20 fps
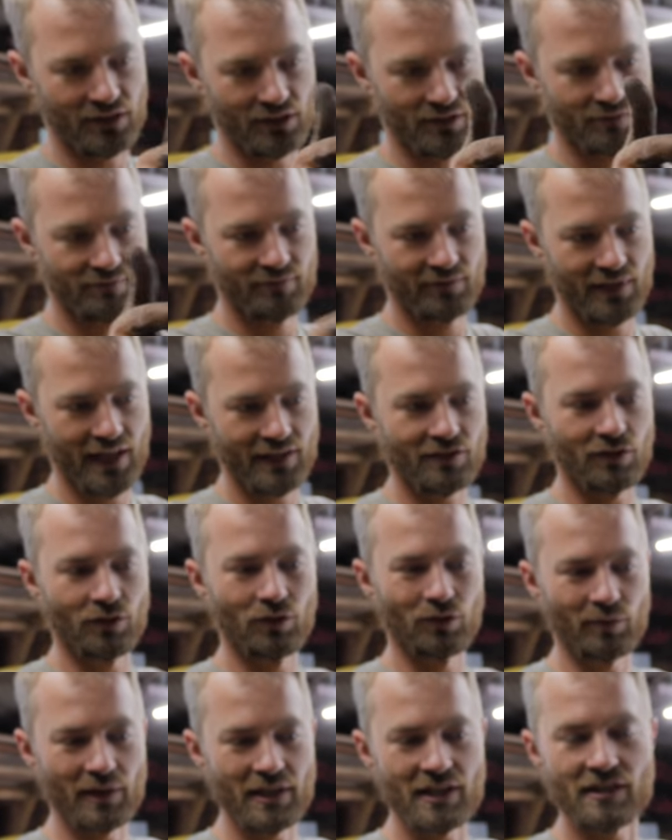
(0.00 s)
the, that's the
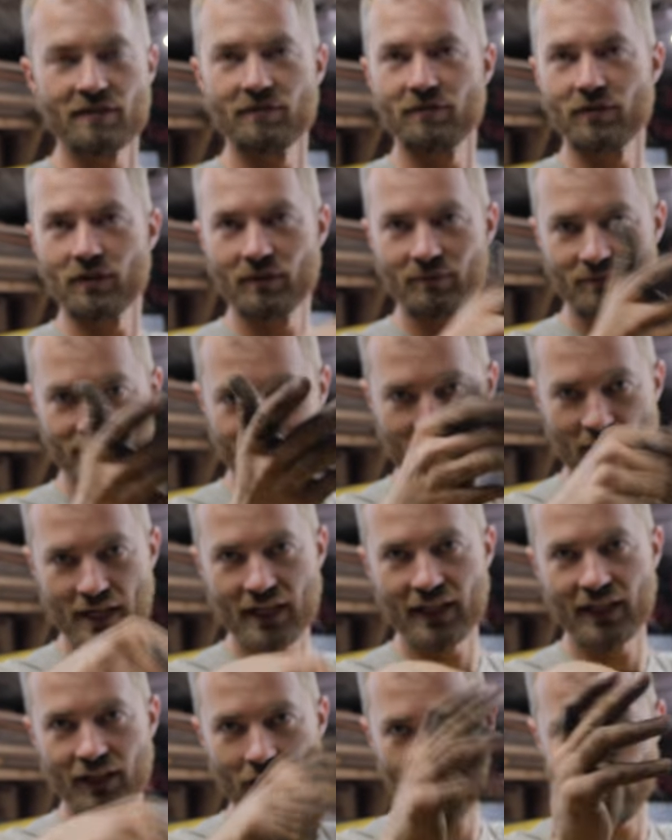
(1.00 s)
whole reason for
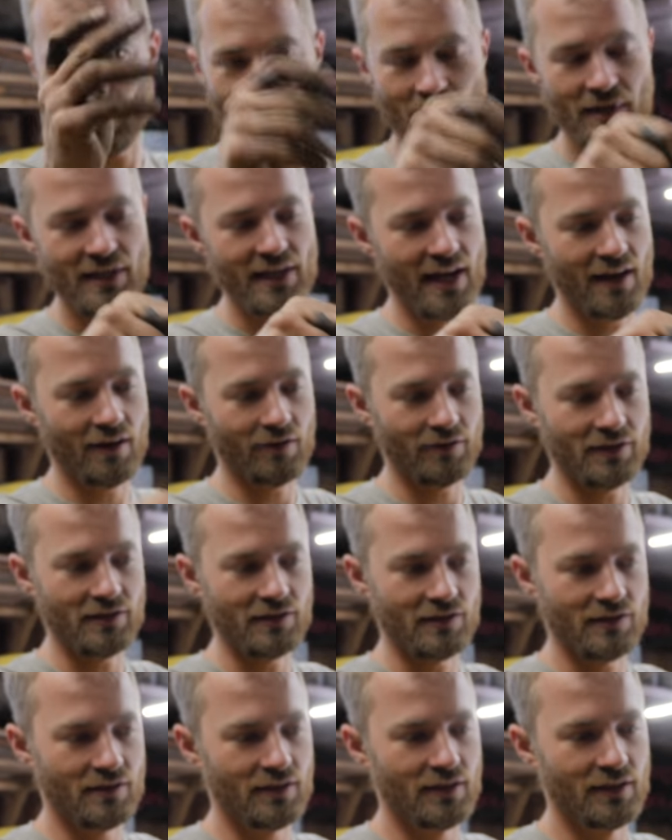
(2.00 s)
making it go up and down,
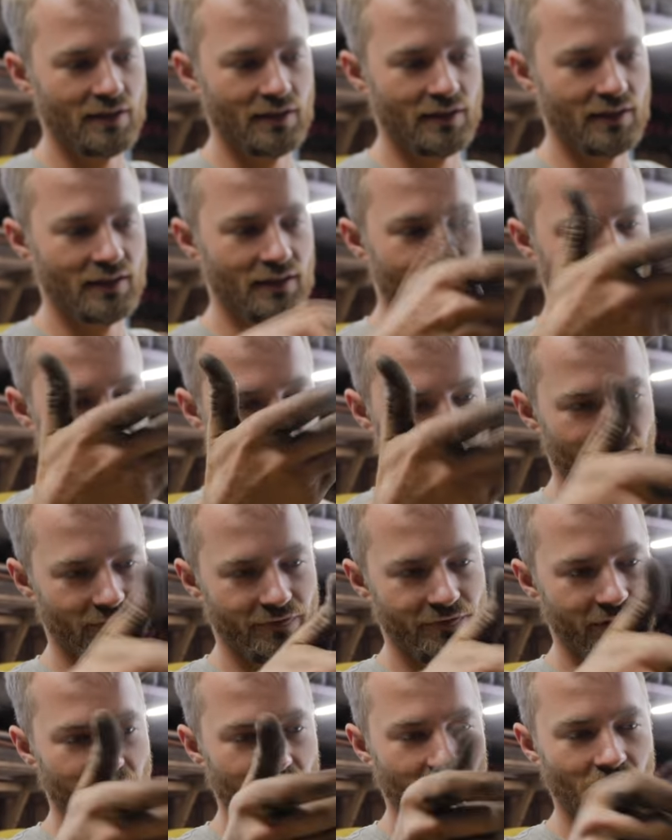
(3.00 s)
is to
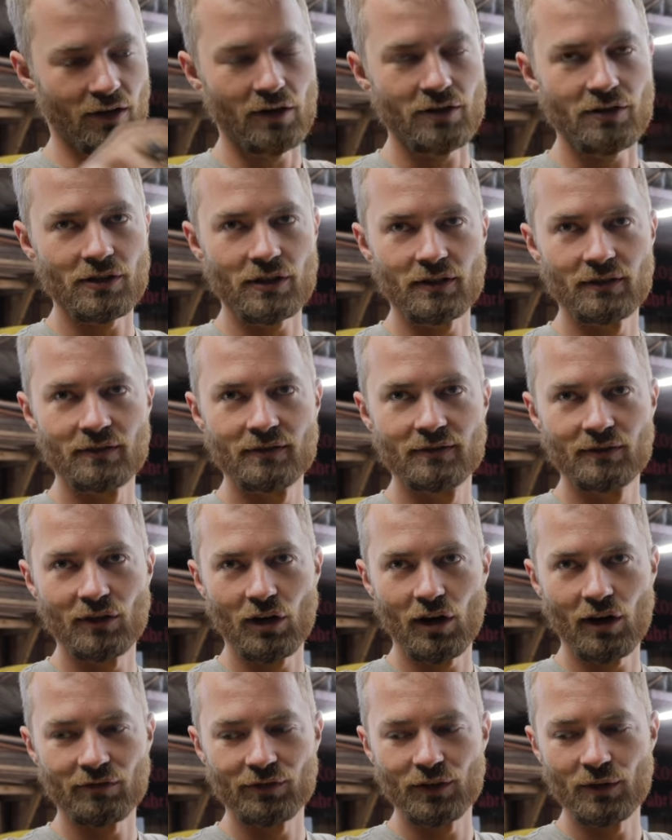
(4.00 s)
fit larger
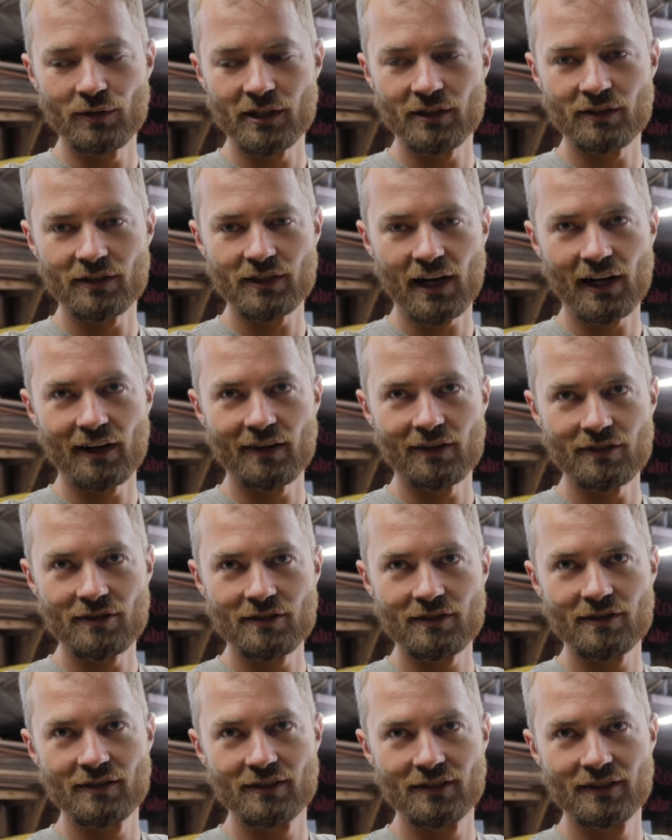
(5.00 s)
off-roadier
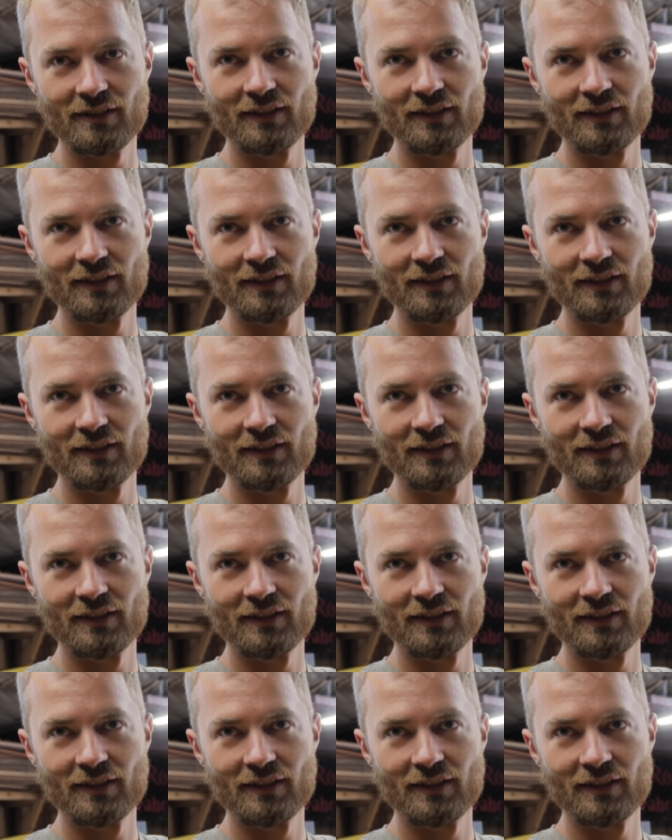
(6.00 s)
tires.